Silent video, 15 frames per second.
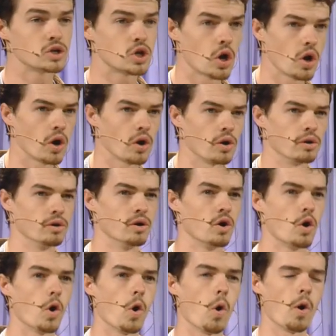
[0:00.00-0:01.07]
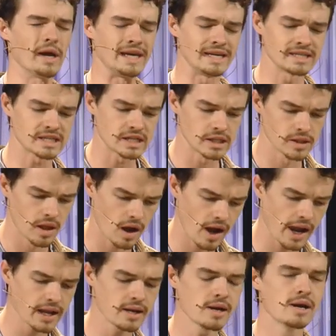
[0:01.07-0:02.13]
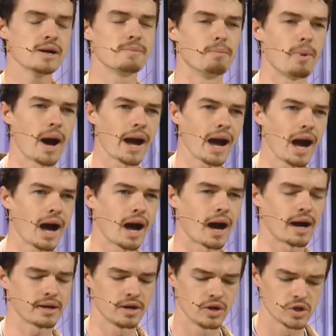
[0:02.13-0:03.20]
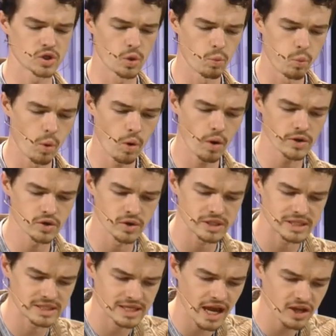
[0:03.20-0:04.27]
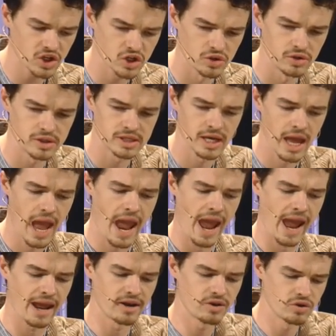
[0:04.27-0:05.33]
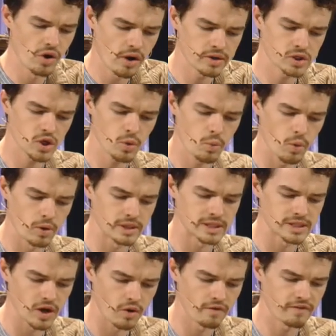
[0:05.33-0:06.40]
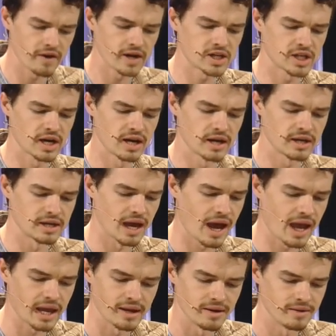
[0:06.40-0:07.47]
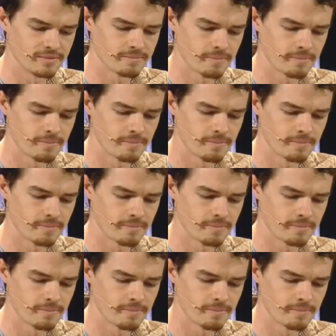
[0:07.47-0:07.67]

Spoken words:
turn or incline my heart toward your statutes and not toward selfish gain.